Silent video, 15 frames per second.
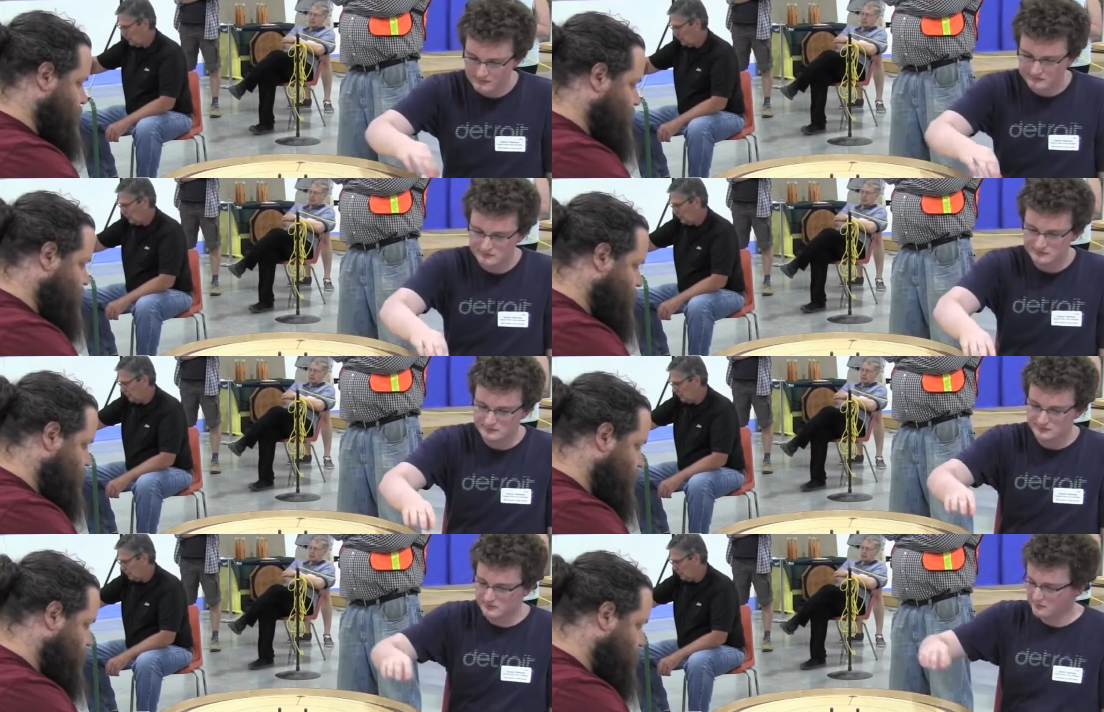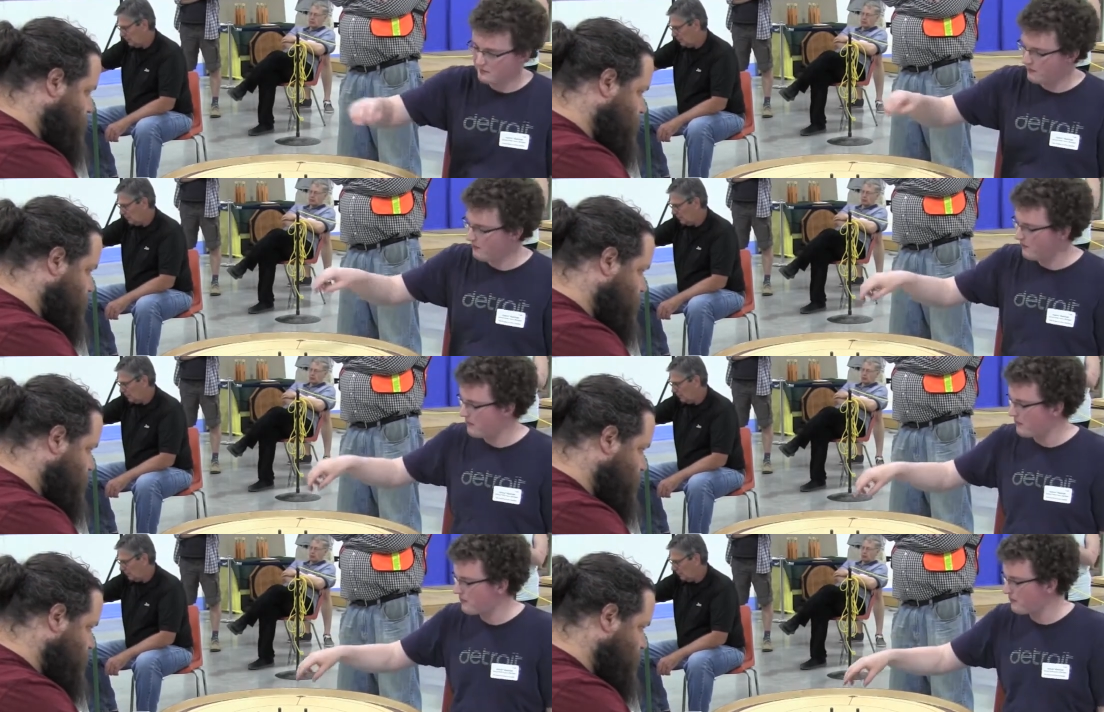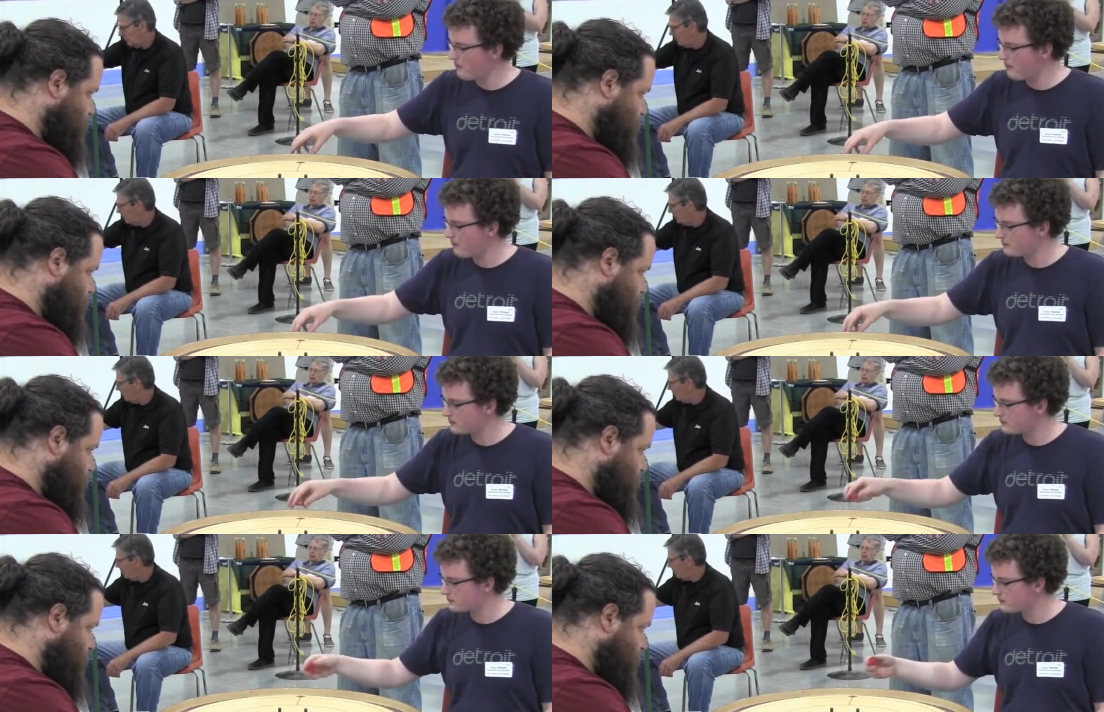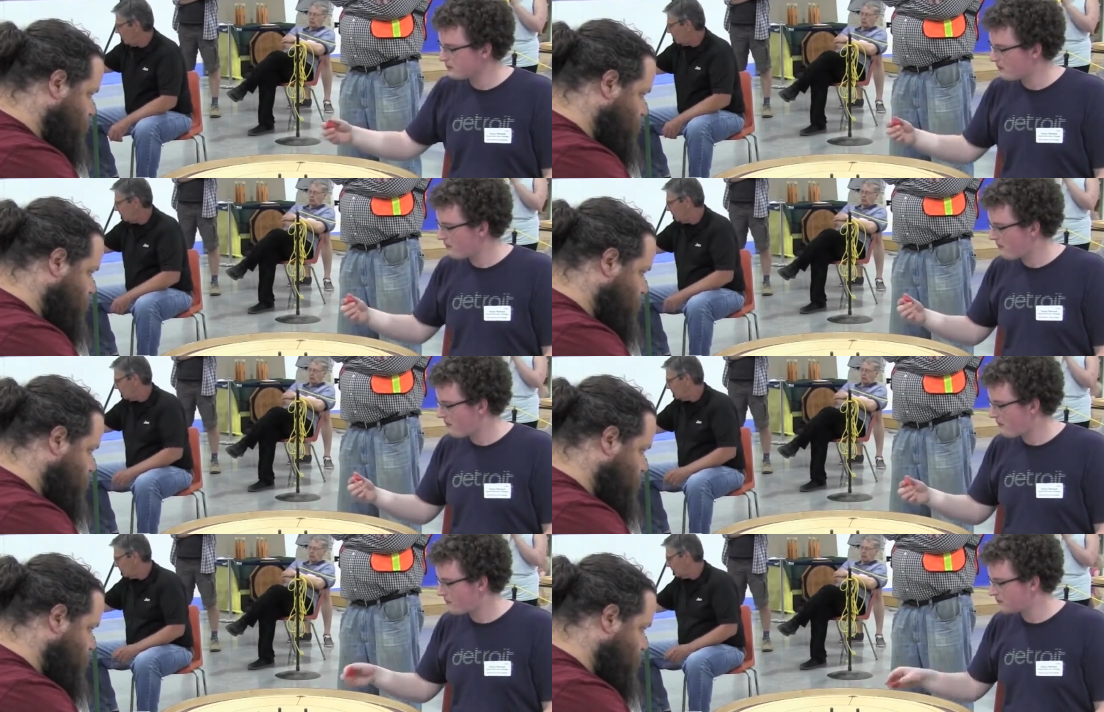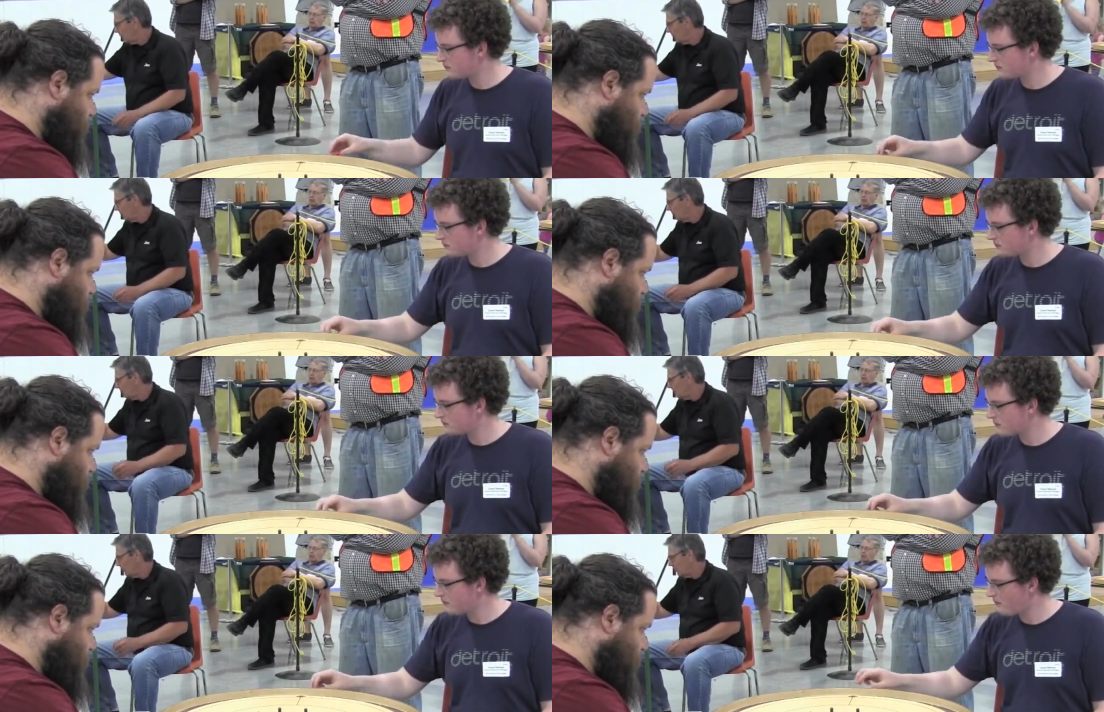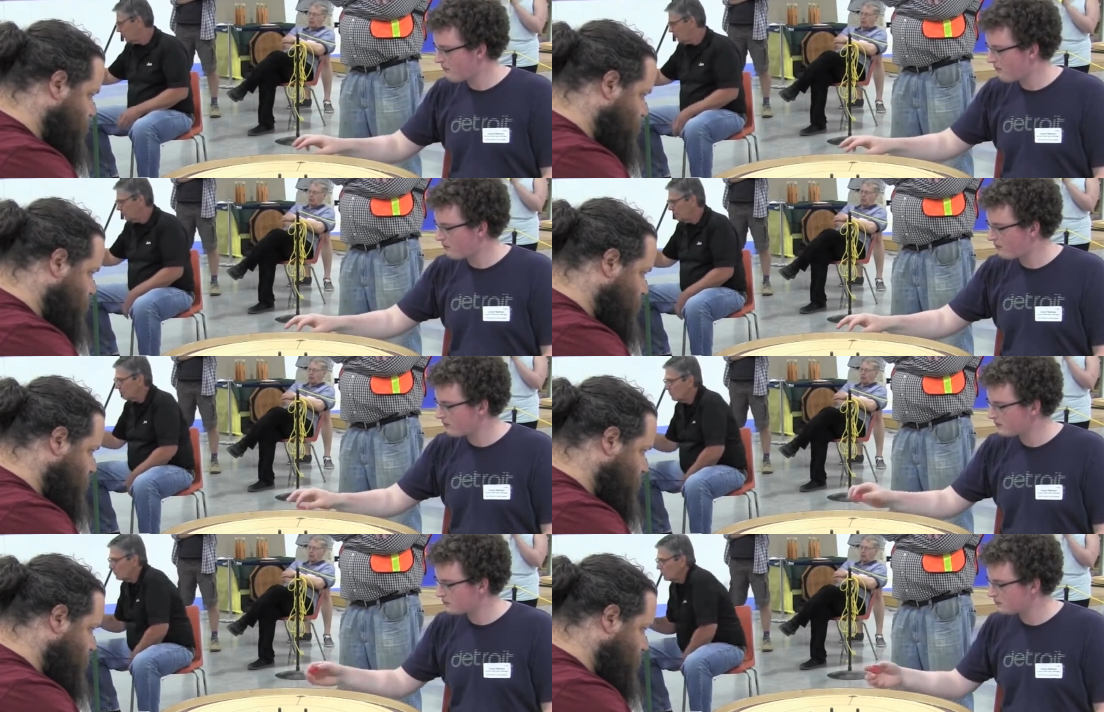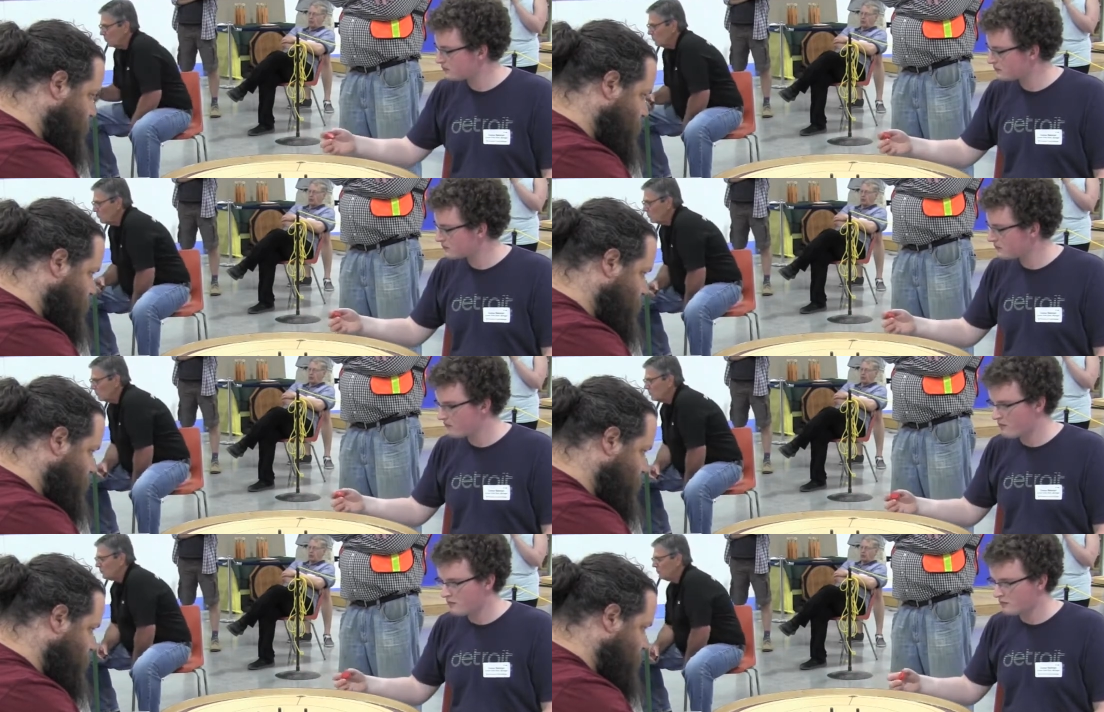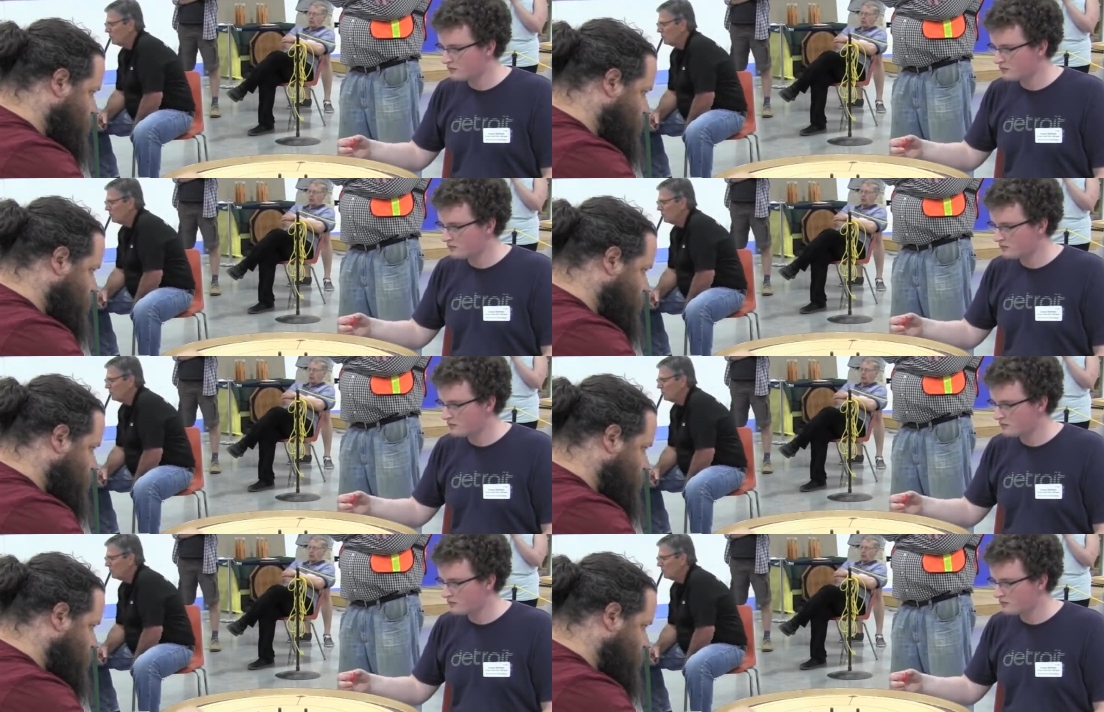[no speech]